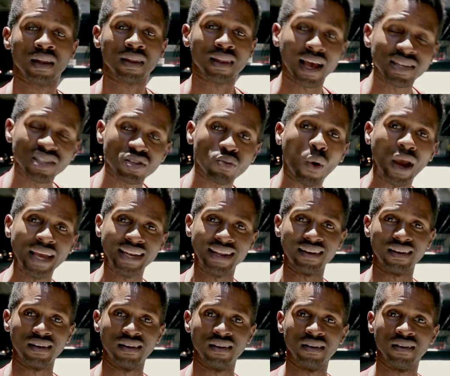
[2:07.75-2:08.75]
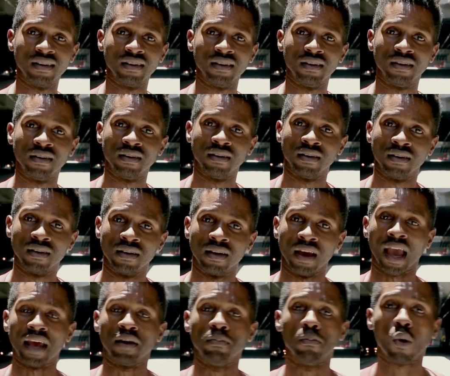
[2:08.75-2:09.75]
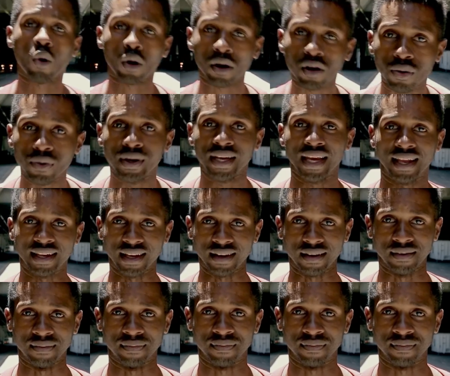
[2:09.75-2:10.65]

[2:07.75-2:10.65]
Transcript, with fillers: Less waiting and more creating.